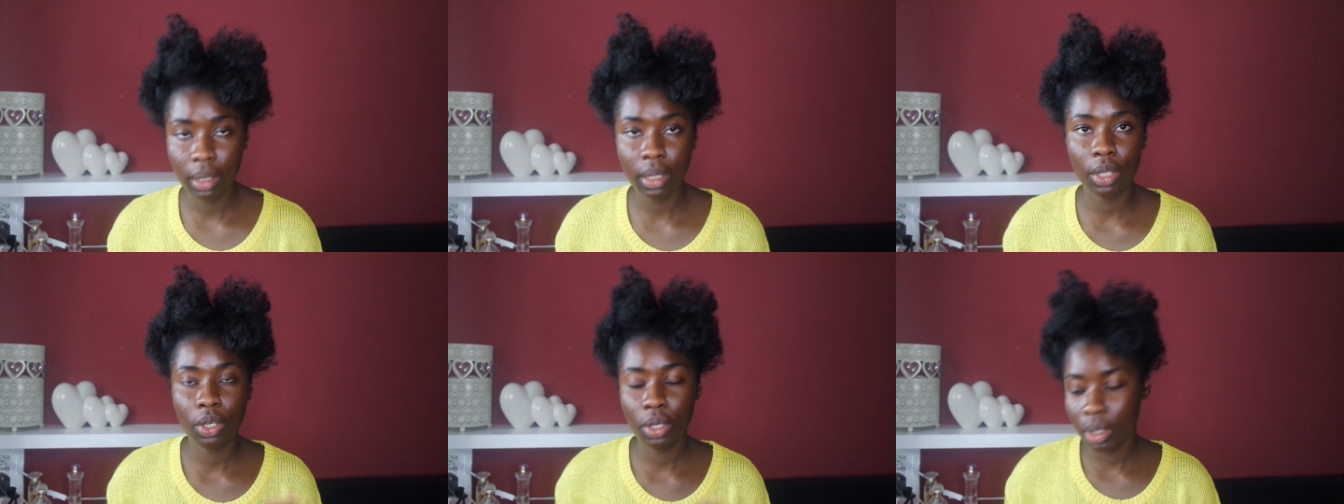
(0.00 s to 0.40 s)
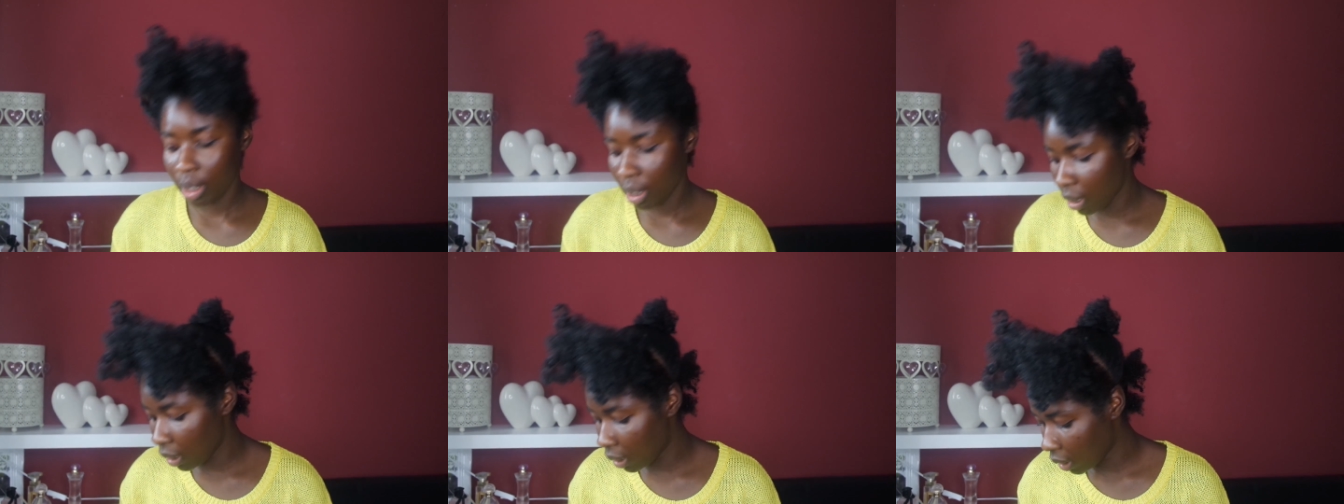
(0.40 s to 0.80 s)
thing that you
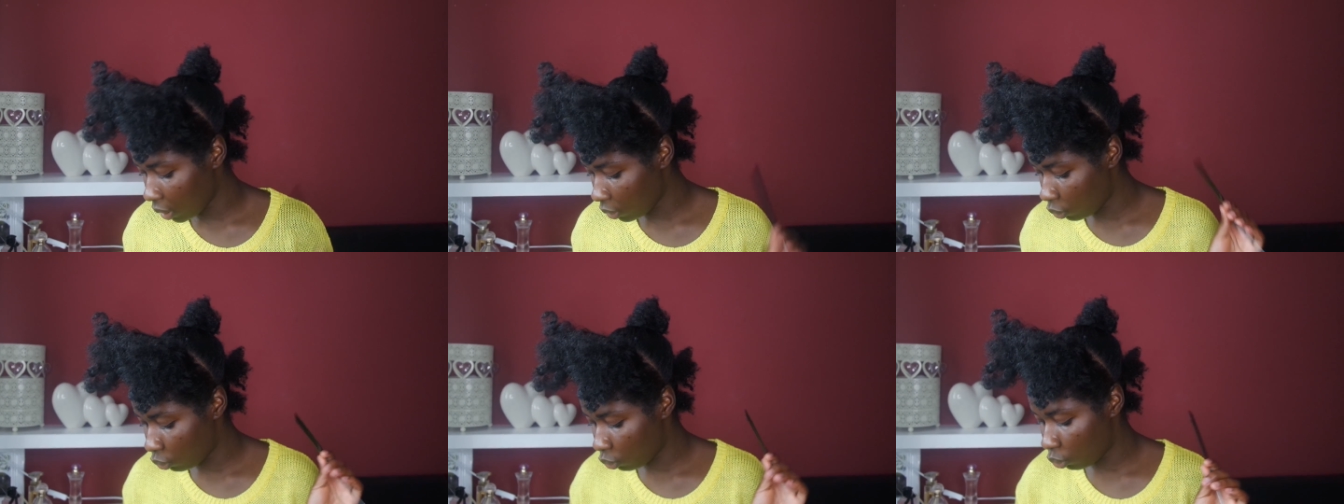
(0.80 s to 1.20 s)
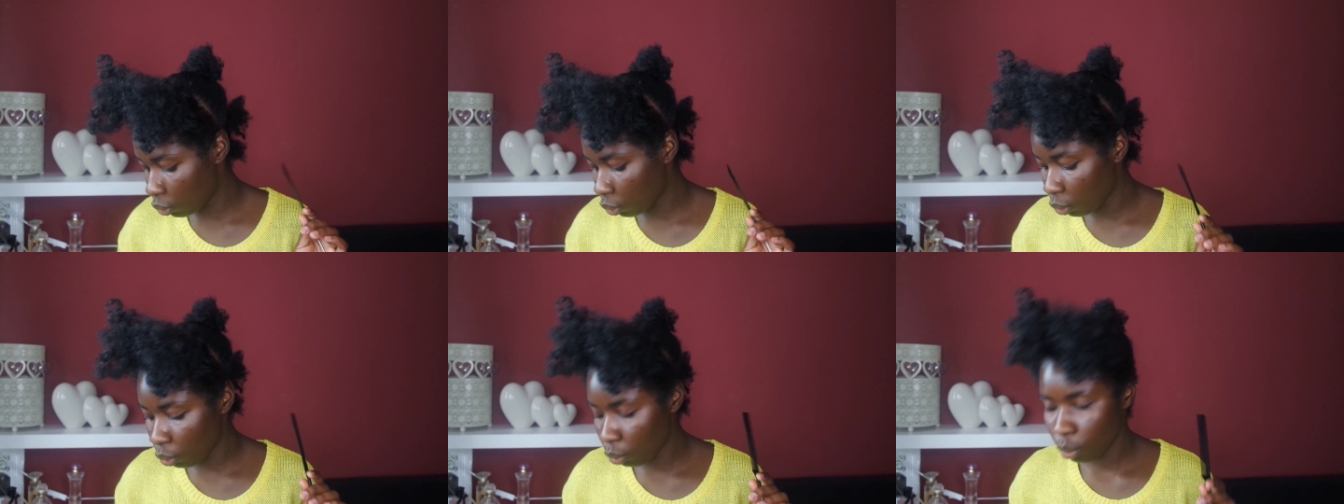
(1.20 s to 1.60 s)
need is
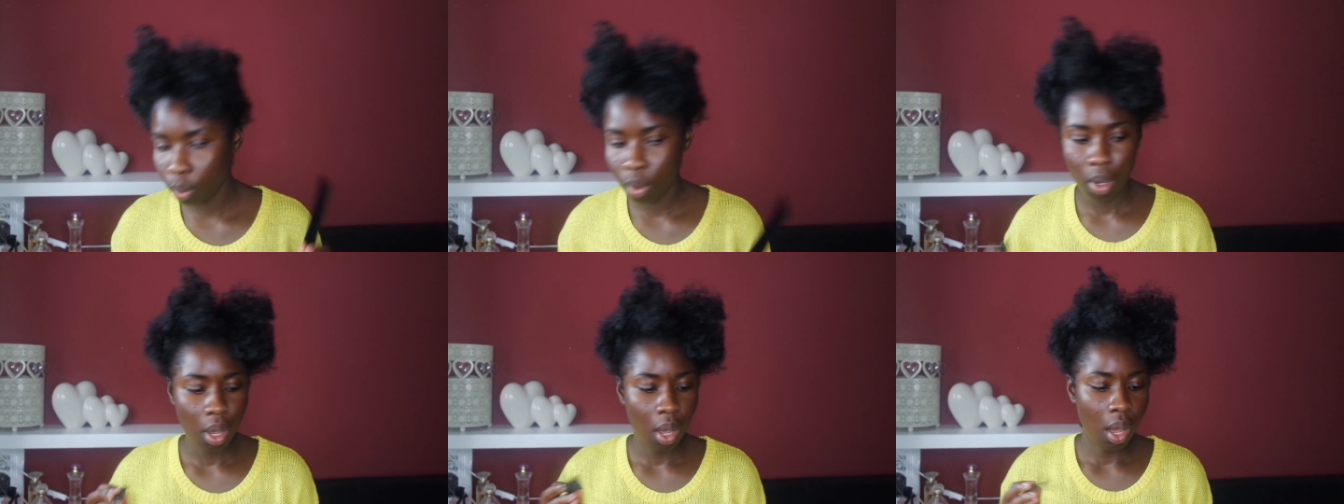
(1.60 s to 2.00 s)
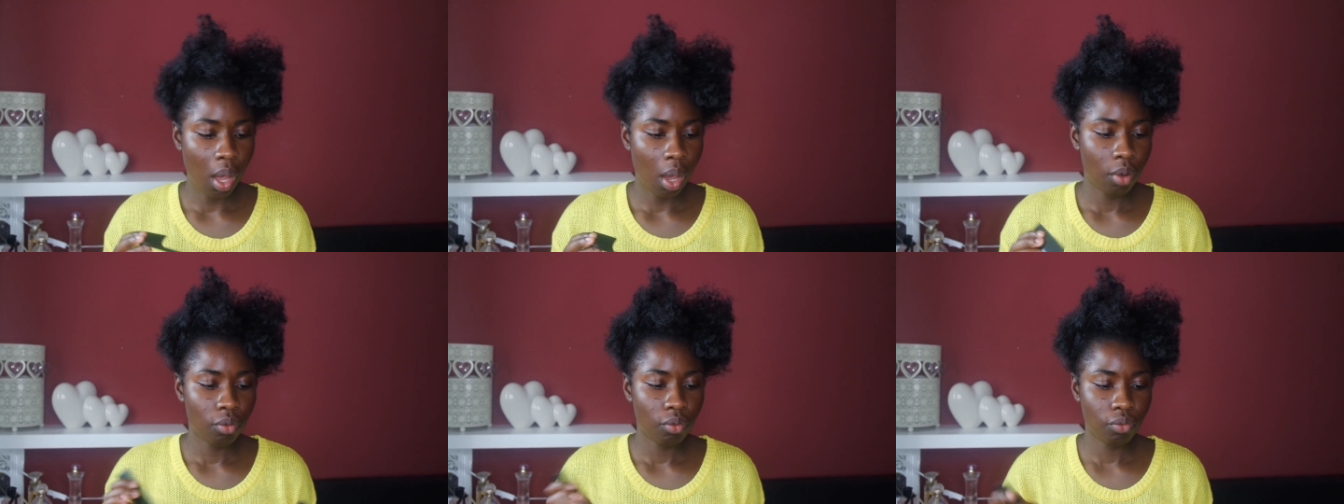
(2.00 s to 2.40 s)
2
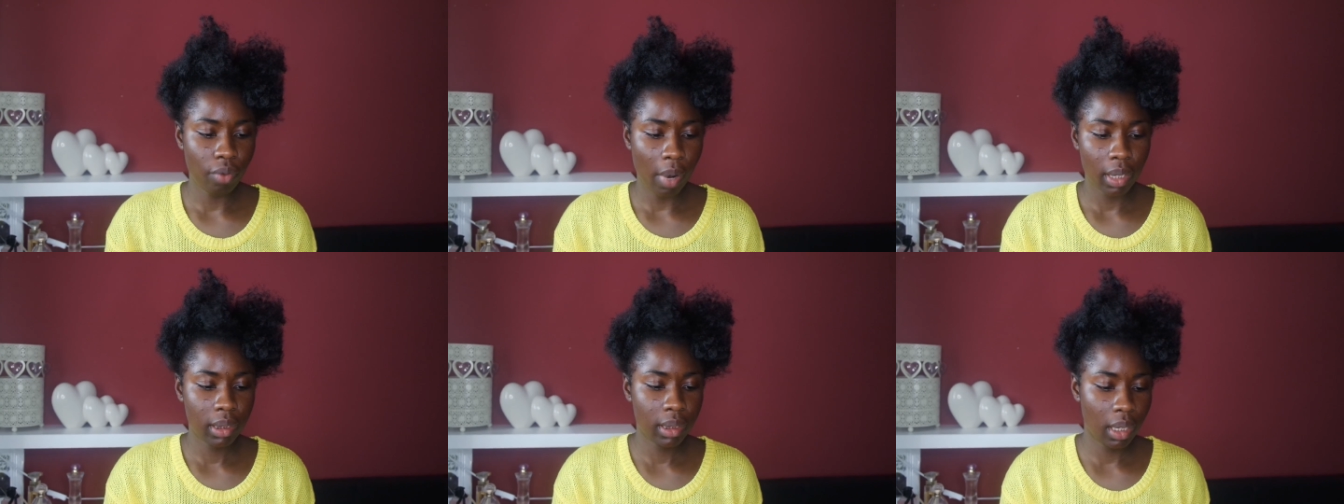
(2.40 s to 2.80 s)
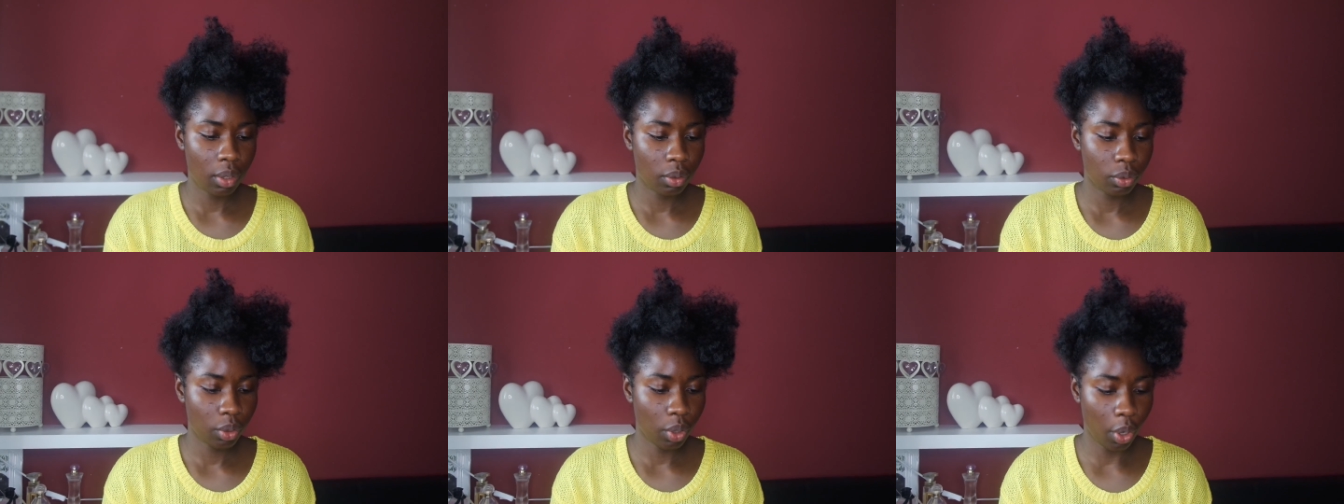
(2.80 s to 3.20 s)
rat
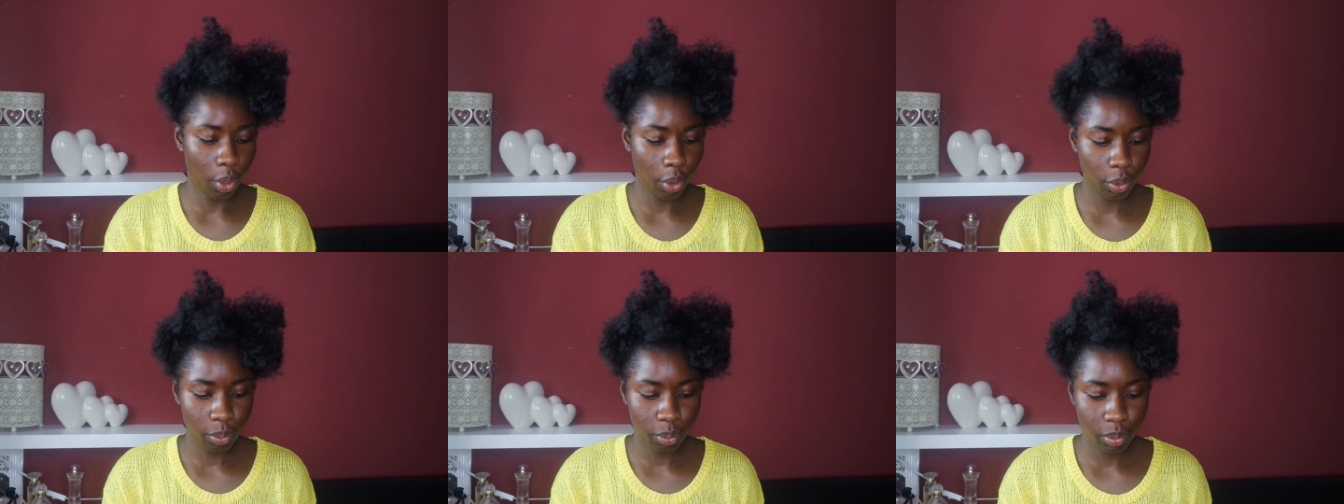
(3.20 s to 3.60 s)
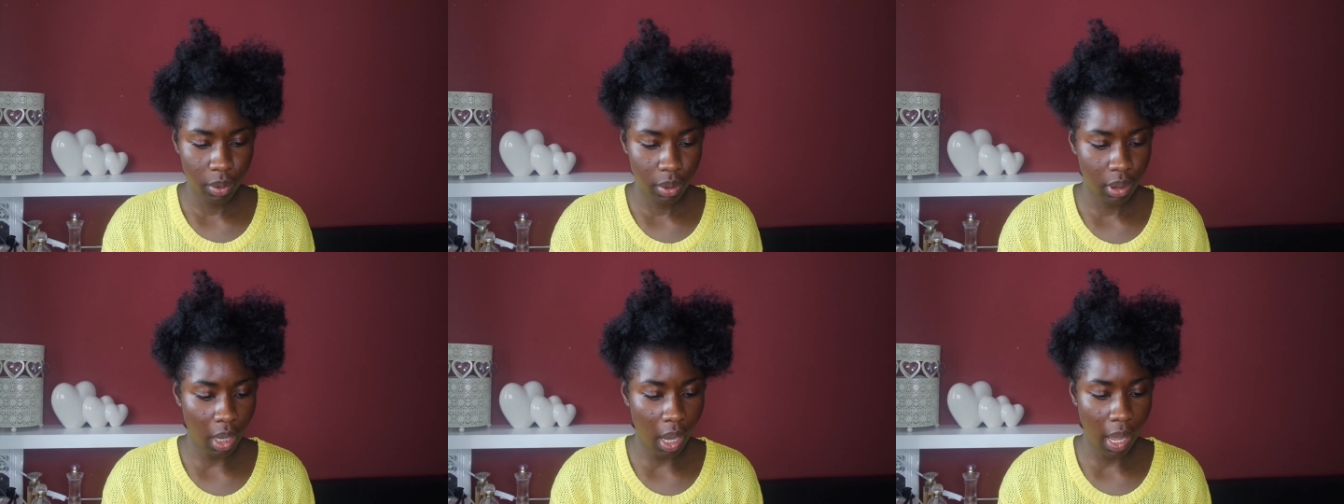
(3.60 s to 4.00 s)
tail
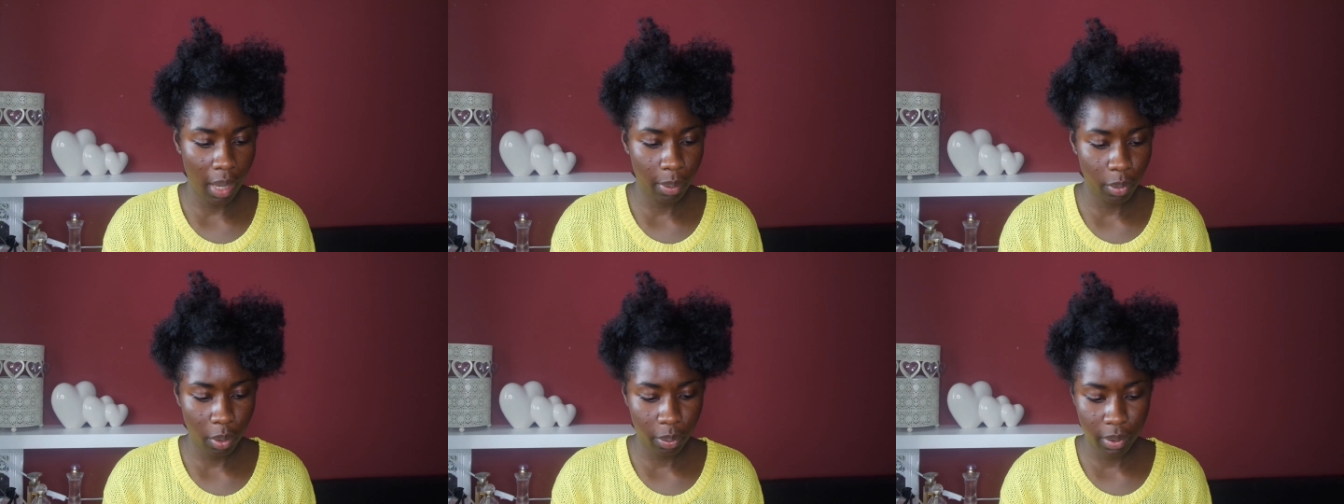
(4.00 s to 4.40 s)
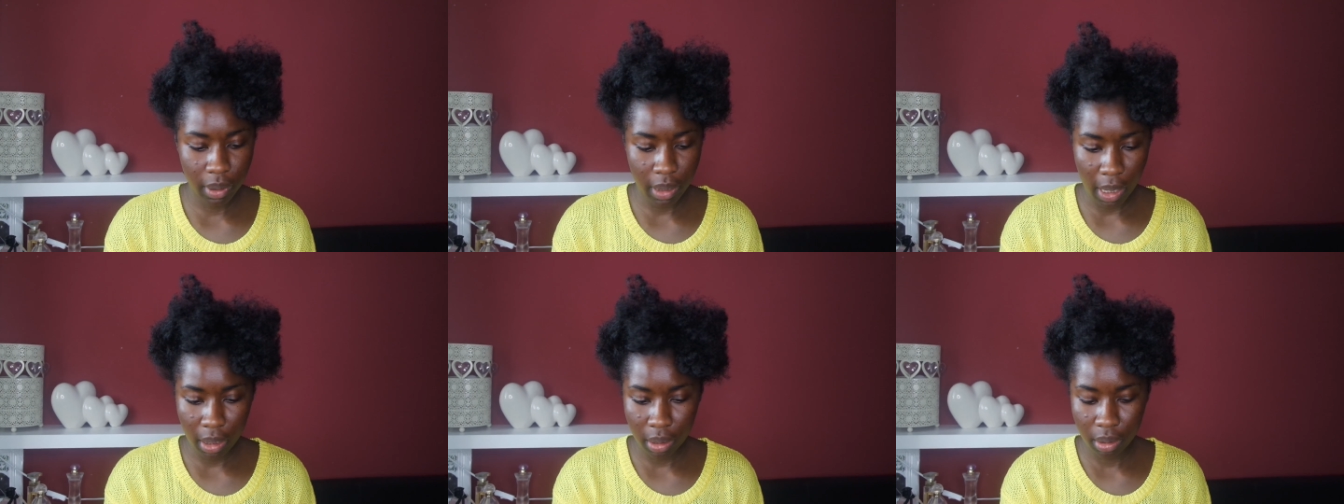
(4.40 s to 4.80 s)
combs. I'm
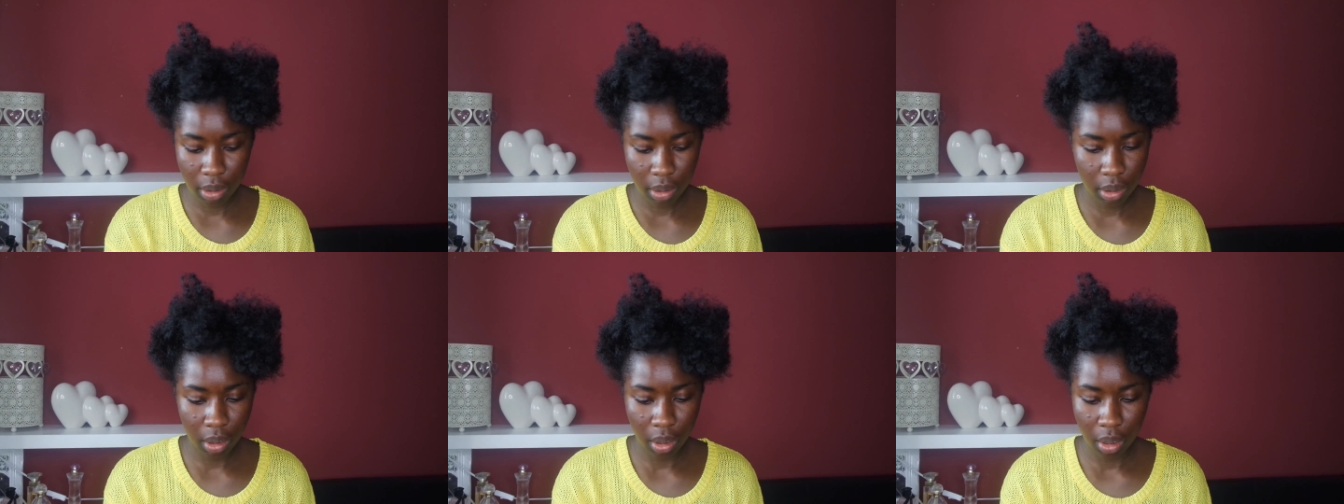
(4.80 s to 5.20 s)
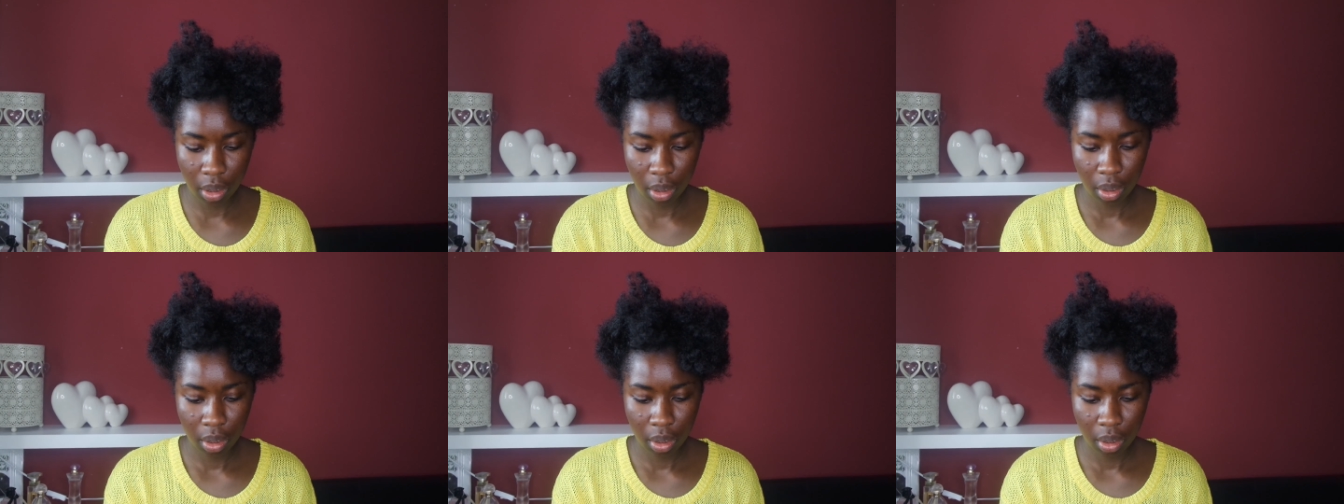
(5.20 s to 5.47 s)
obsessed